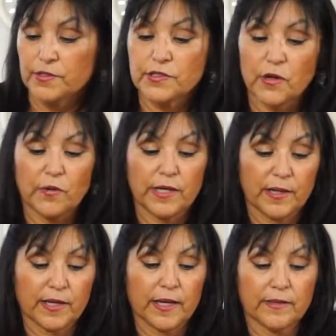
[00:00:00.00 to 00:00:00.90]
so we're
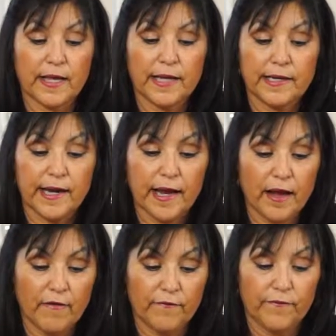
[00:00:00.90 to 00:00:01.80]
going to cut that in
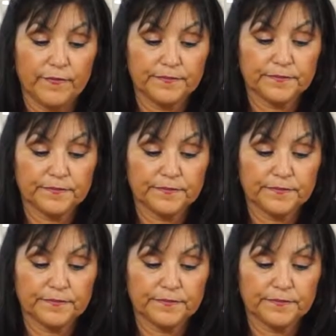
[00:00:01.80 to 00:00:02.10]
half.